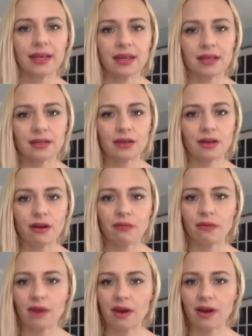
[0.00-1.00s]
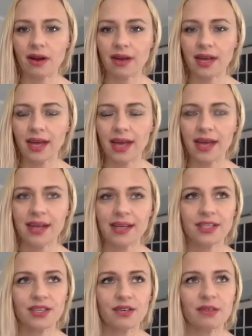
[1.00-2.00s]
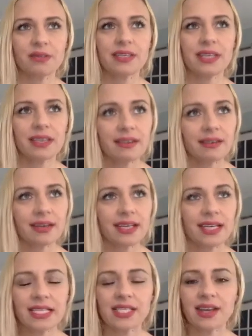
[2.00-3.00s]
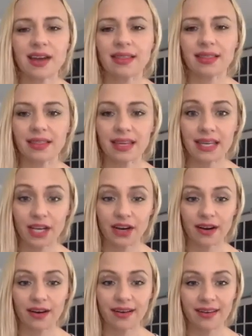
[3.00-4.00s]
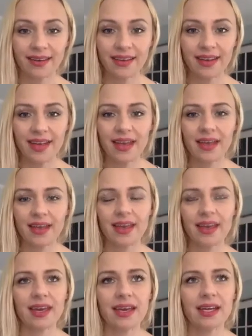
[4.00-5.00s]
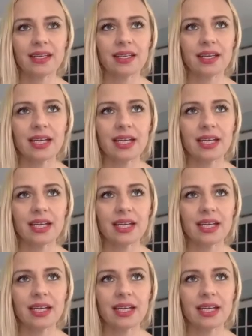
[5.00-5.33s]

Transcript: is hard work, and you always hear it. It's not linear. And